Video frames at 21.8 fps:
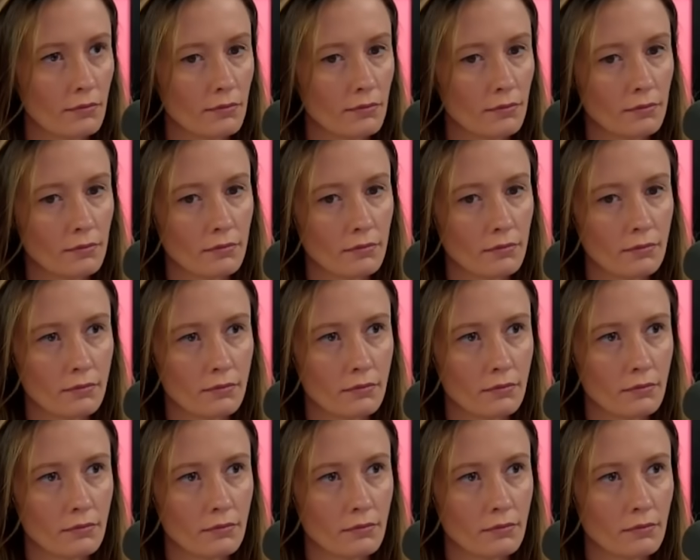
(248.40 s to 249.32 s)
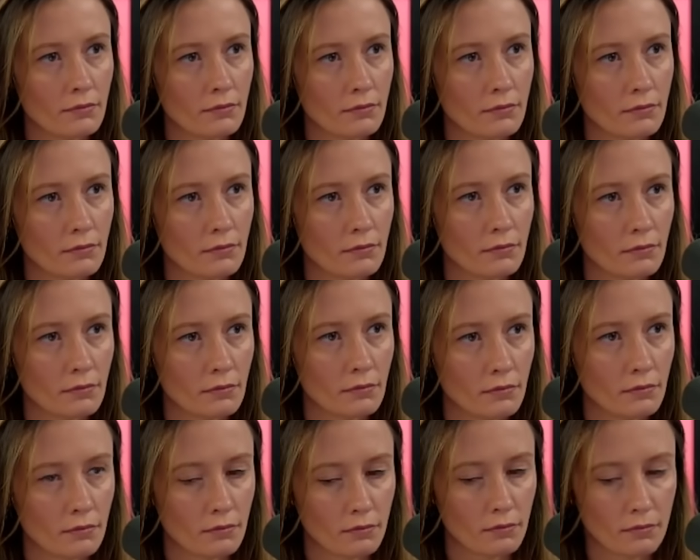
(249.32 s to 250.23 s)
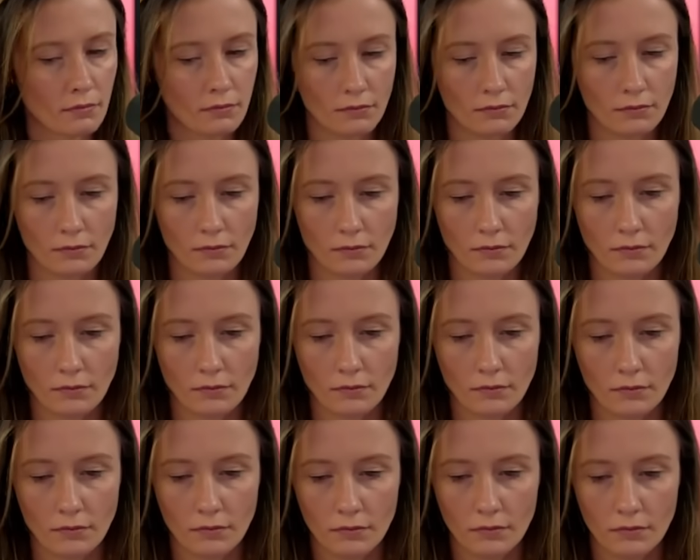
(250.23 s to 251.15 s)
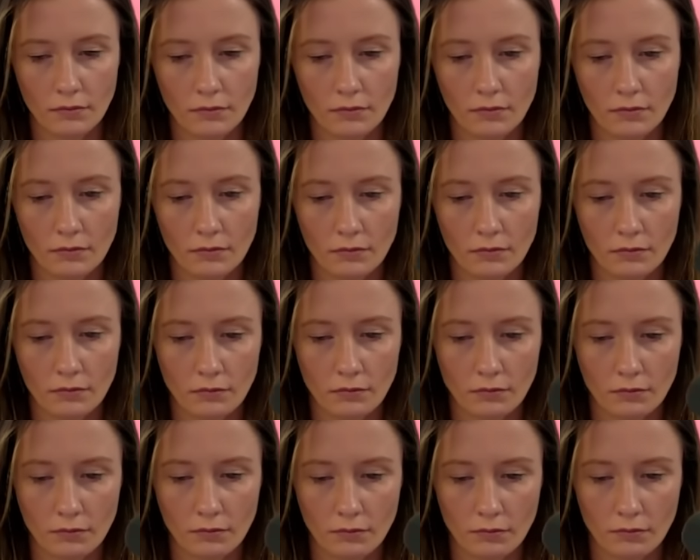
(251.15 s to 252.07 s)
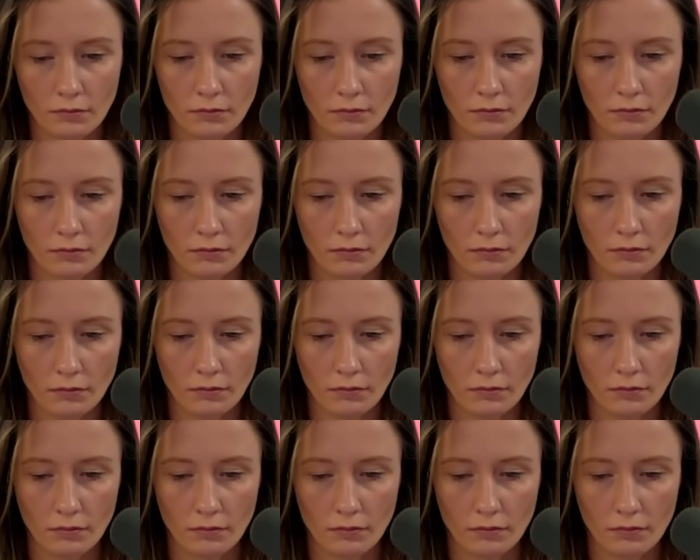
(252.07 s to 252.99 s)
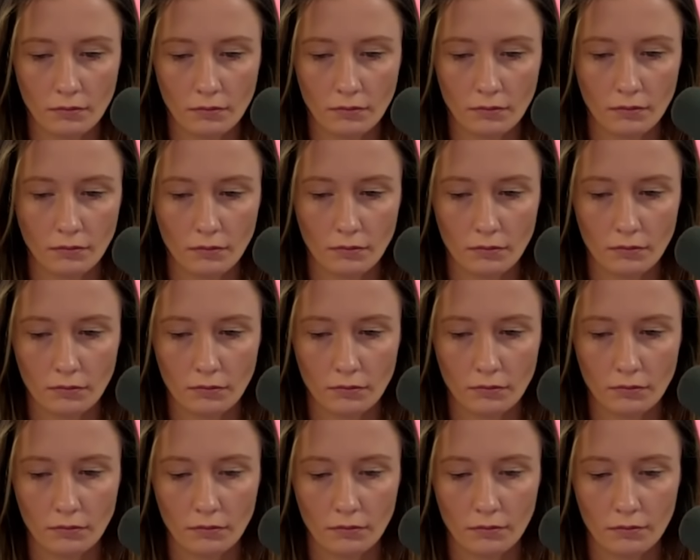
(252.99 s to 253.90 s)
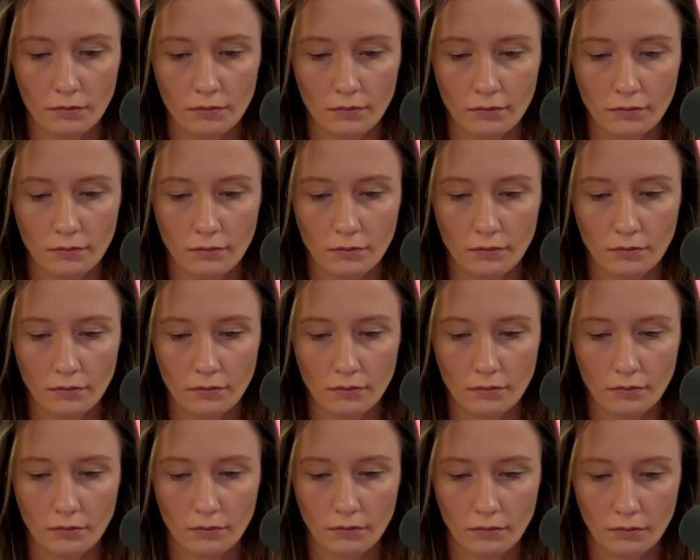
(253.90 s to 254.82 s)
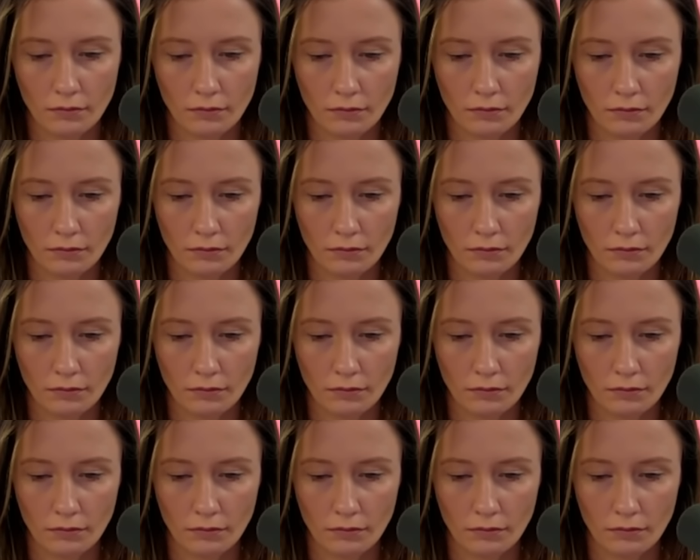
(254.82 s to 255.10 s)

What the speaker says: [no speech]